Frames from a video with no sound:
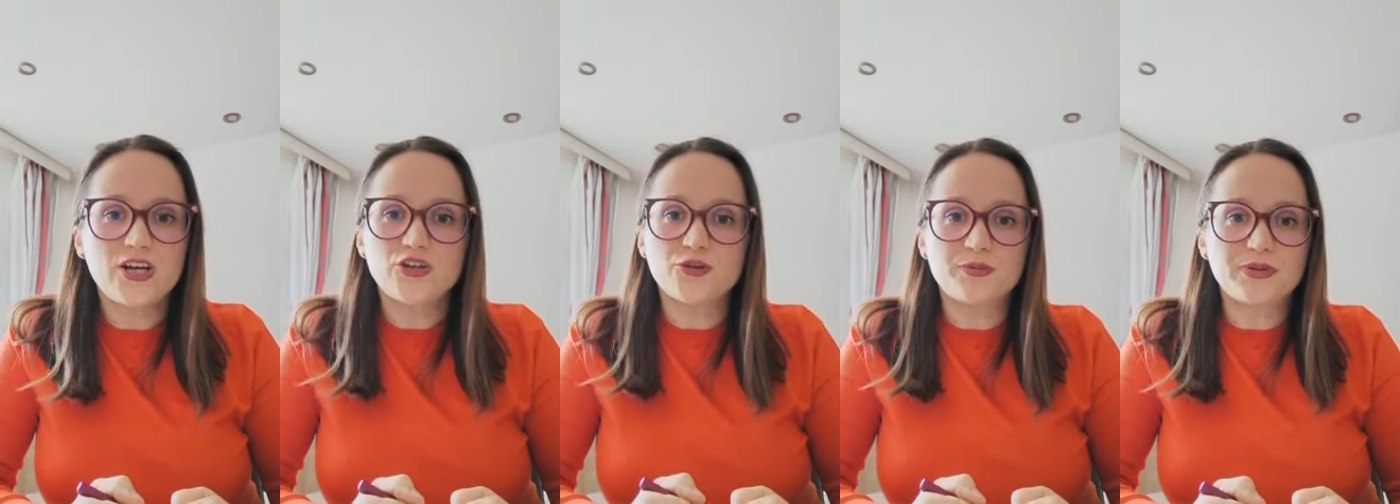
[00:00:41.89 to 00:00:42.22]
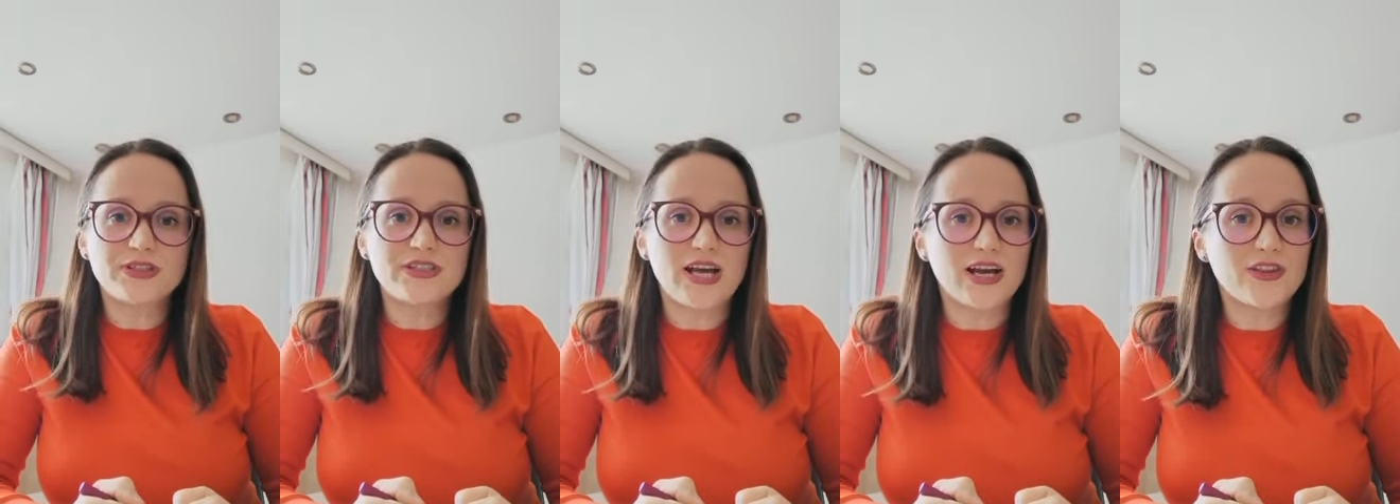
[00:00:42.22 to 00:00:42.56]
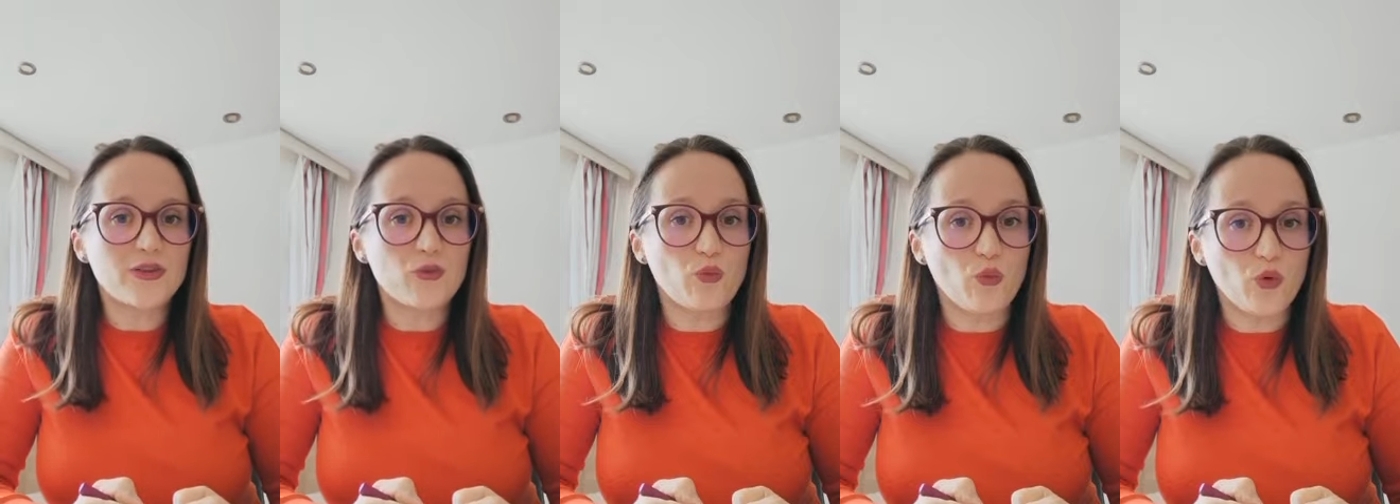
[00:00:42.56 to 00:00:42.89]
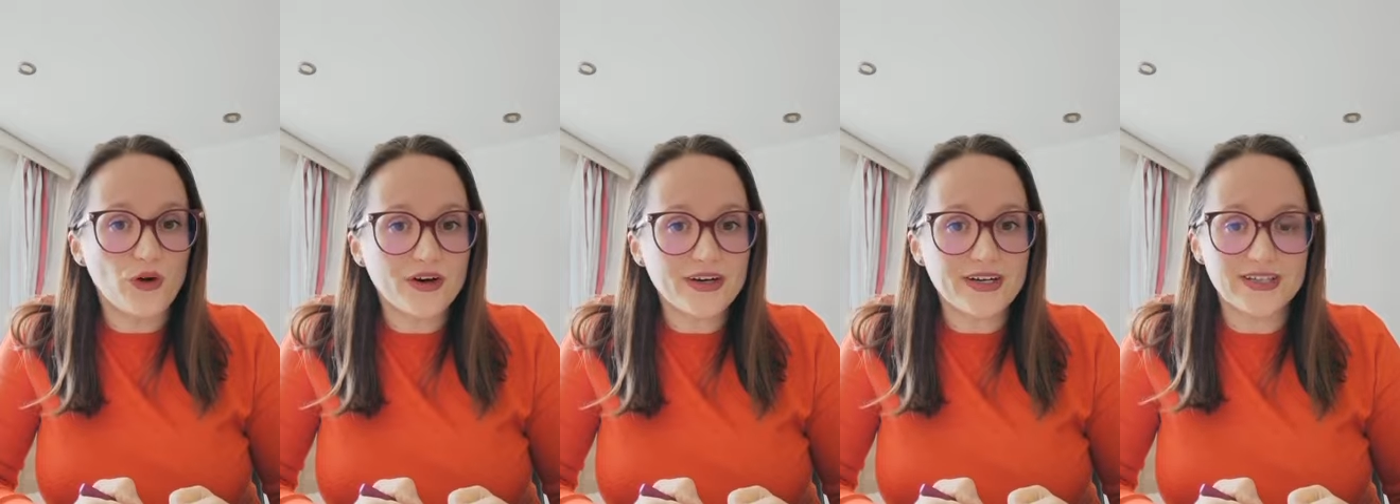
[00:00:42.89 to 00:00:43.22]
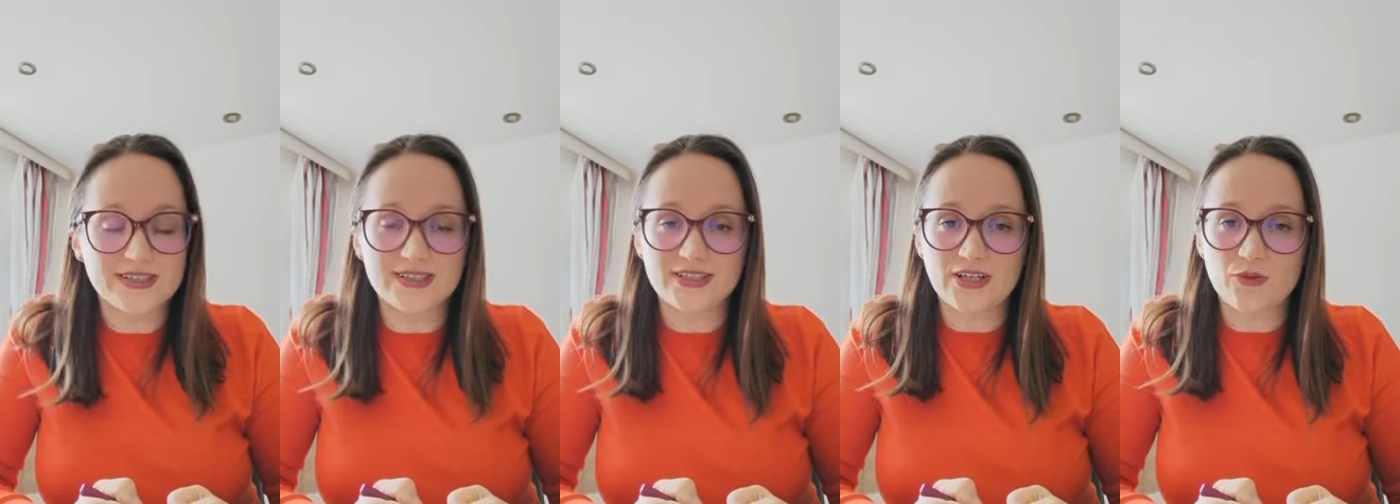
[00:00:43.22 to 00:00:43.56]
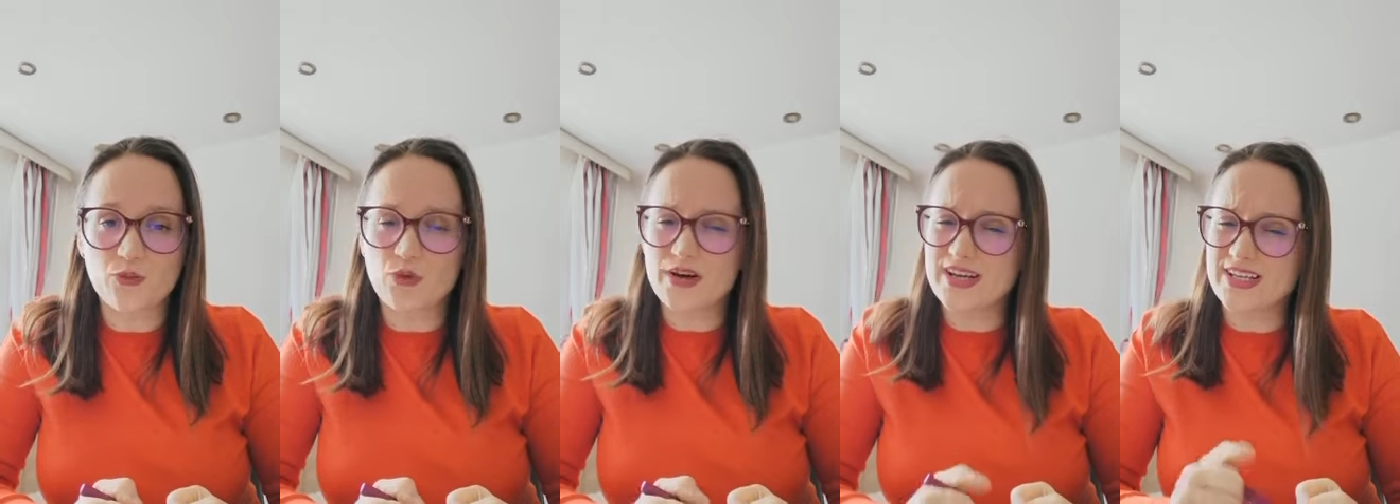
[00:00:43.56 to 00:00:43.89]
to protect the workers that
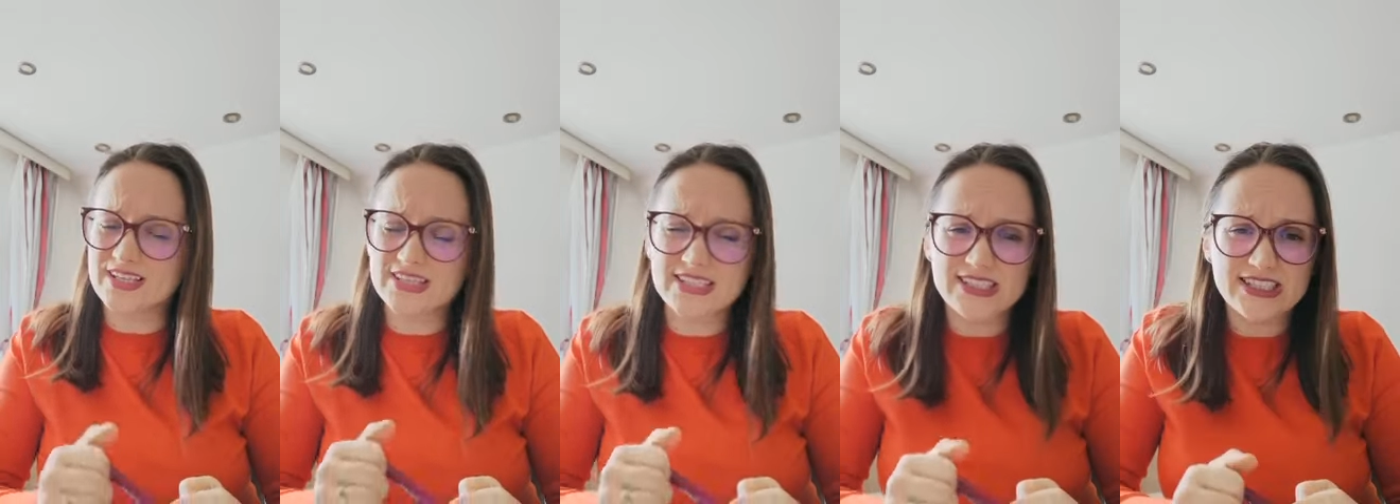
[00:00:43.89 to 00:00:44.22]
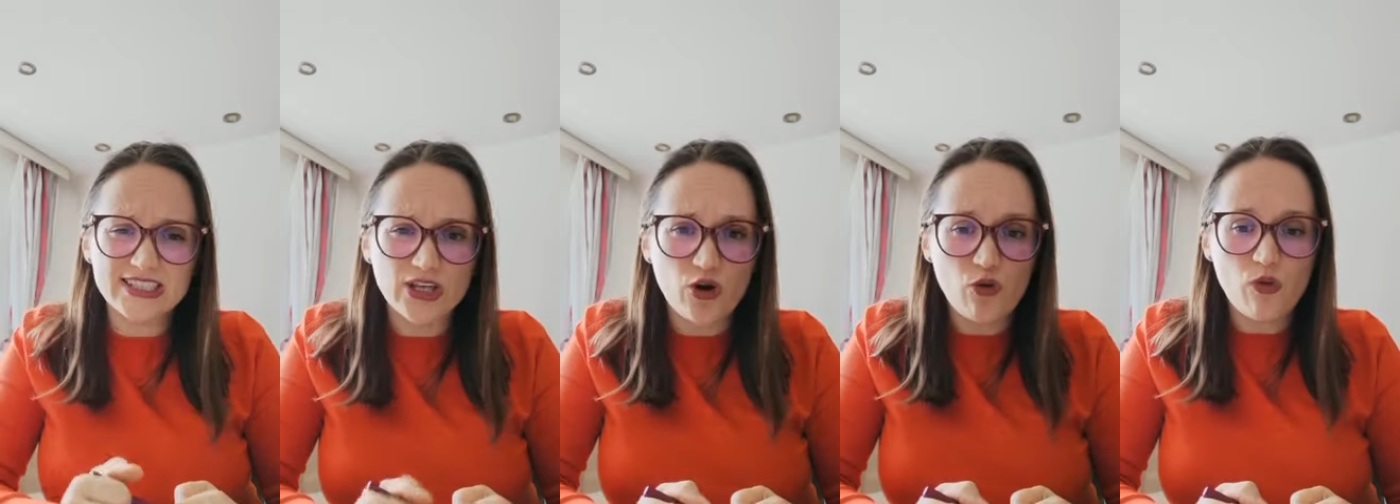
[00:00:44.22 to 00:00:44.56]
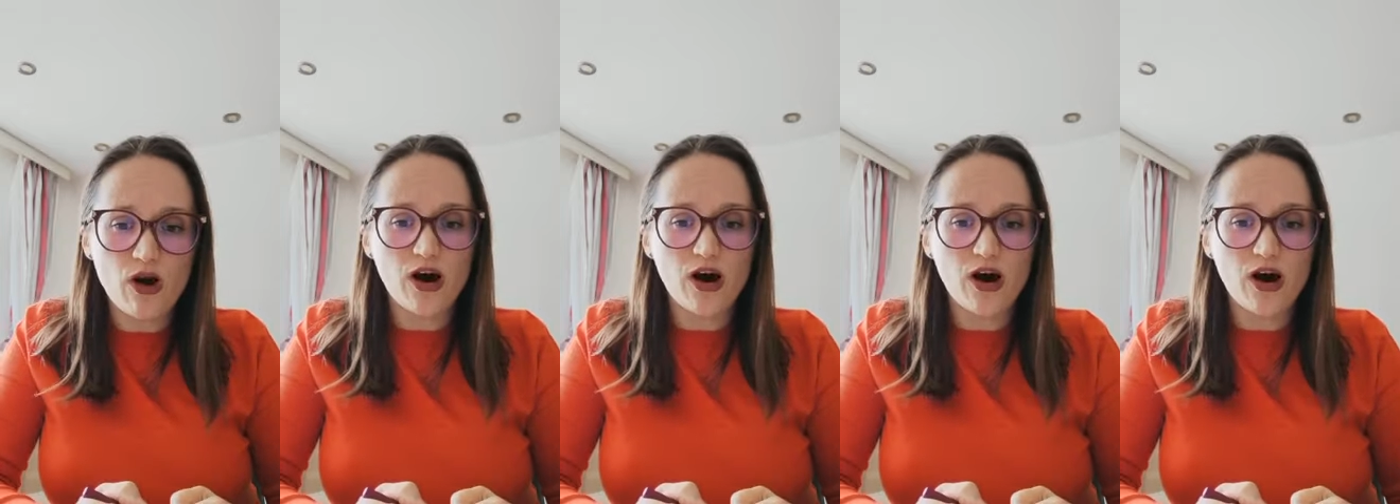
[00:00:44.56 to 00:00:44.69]
are working so